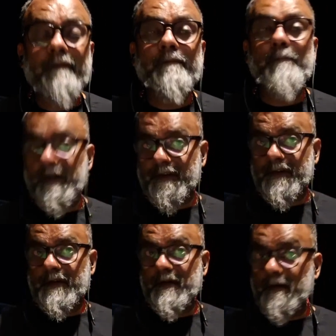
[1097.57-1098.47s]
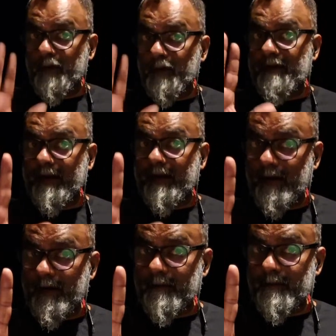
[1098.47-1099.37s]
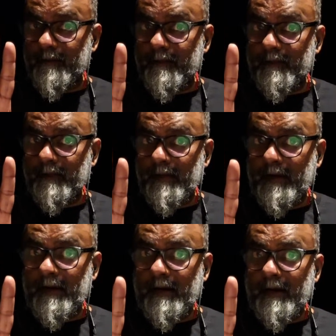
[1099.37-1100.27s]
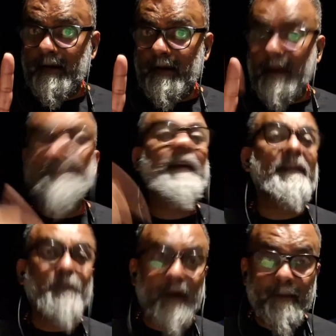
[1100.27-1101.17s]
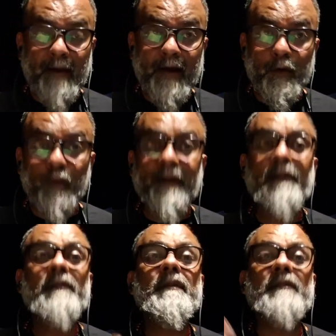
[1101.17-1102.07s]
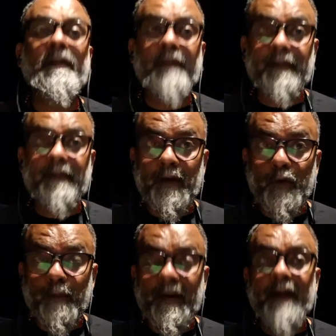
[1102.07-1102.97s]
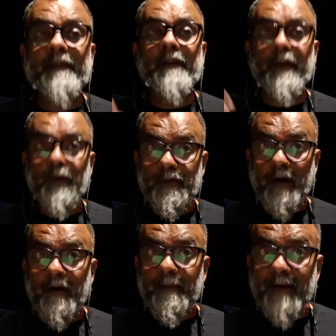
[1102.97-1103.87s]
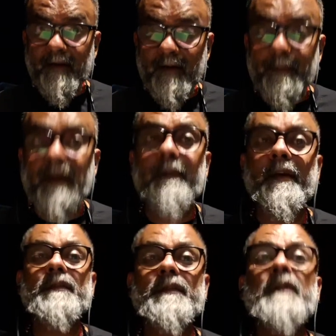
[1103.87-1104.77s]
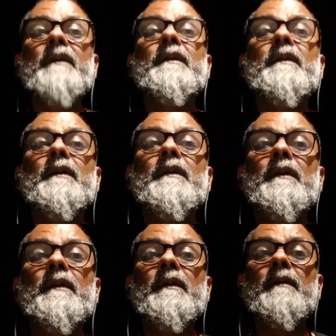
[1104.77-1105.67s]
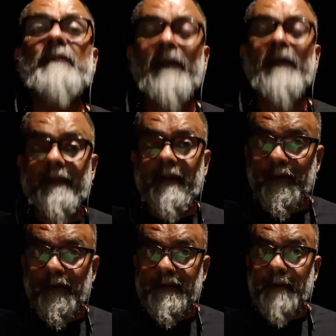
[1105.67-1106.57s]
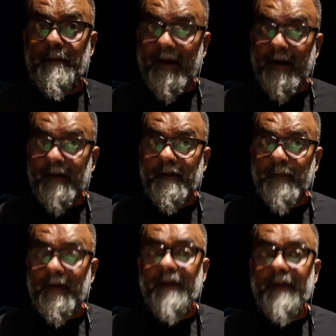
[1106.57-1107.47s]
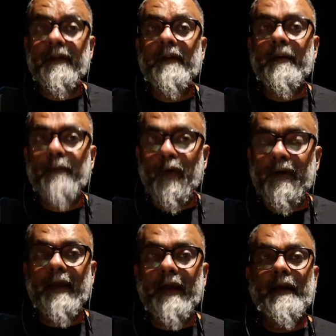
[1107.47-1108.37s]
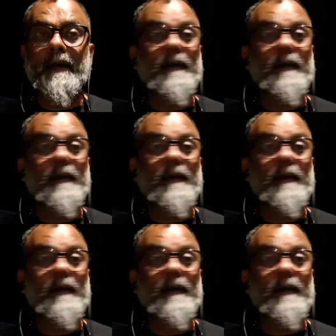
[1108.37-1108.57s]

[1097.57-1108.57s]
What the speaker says: March, most likely. And there is one man who witnesses everything, who breaks the news. Our beloved Prime Minister Narendra Modi ji might witness it remotely.